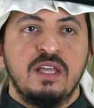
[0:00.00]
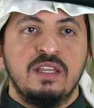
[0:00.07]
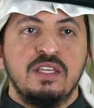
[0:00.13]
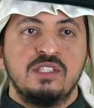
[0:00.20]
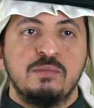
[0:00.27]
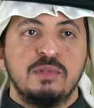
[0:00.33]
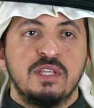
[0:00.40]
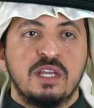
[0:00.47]

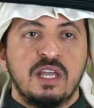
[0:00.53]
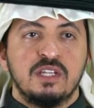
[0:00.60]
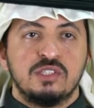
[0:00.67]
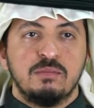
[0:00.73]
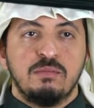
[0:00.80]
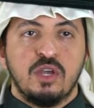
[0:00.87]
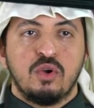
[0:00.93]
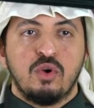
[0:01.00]
These
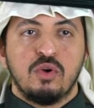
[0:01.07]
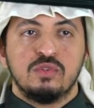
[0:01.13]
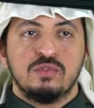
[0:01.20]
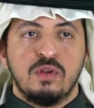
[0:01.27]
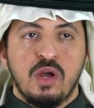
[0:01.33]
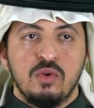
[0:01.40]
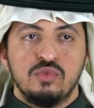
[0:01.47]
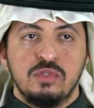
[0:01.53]
medication may cause
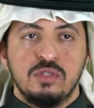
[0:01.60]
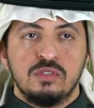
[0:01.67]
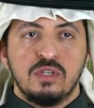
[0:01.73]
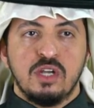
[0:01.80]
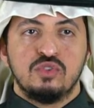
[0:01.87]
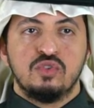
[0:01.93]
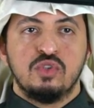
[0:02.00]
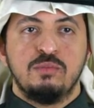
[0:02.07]
drowsiness
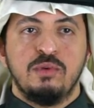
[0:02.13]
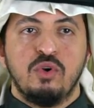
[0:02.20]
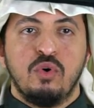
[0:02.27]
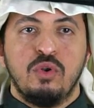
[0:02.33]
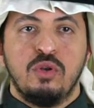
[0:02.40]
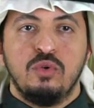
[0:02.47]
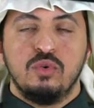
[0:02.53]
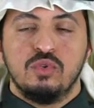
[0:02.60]
and should be
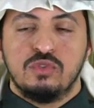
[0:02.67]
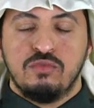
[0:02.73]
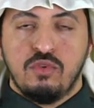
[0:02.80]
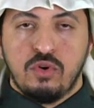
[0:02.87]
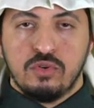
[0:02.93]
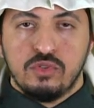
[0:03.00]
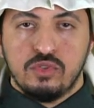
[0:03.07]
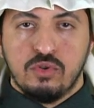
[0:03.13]
only used
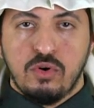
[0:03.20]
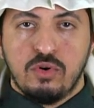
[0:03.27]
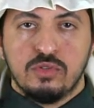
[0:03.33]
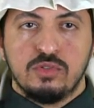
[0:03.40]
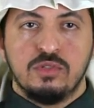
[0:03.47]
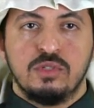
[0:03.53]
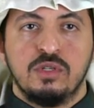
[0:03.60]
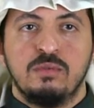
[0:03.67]
for a
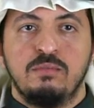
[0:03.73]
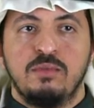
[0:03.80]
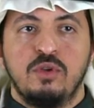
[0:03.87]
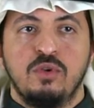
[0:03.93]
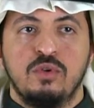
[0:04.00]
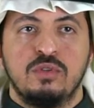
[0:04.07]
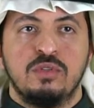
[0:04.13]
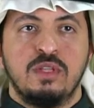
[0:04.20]
short
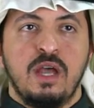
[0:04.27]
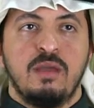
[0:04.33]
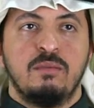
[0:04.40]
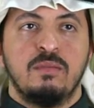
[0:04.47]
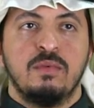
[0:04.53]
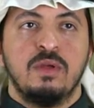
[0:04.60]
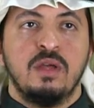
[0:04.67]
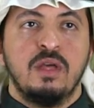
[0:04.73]
period of time.